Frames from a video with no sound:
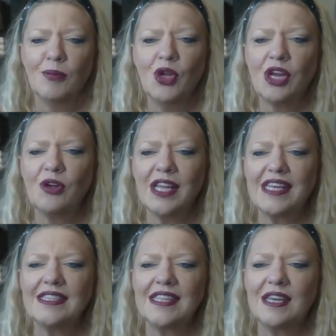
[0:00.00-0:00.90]
Morning, all. I
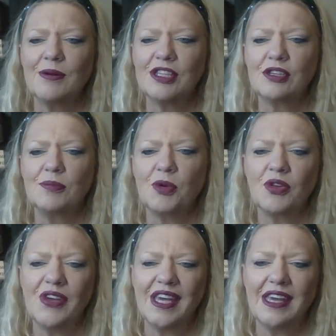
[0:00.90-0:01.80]
can see you, Angela, but
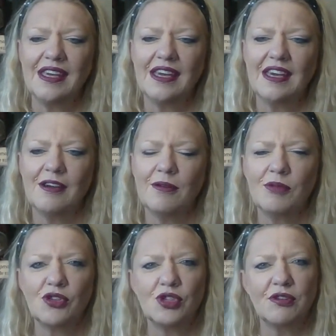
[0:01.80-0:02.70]
not hear you.
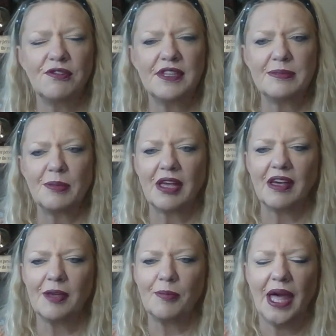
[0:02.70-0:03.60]
I'm not sure if it's
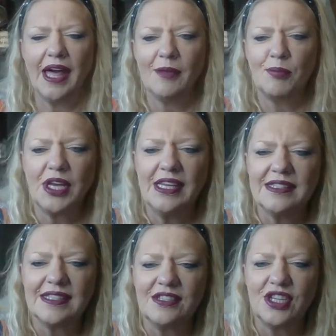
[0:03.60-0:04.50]
my iPad.
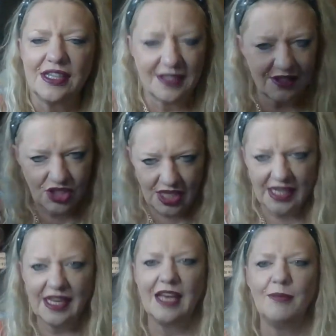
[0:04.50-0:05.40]
Brigitte says, yes, that she
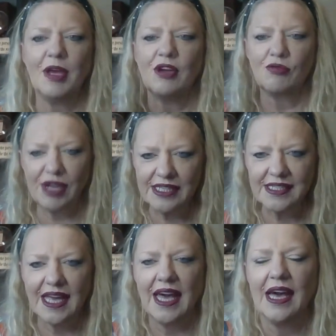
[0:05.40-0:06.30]
can hear me, and
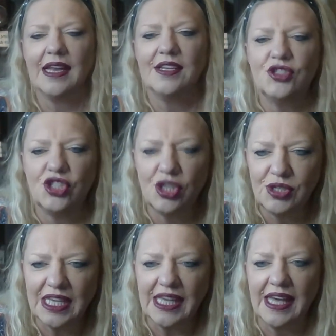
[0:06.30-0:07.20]
Grace can, and
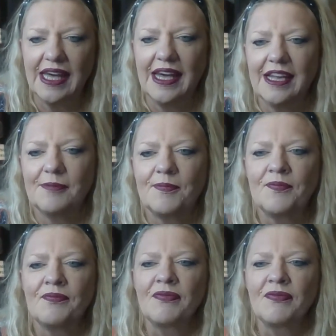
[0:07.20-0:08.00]
Judy can.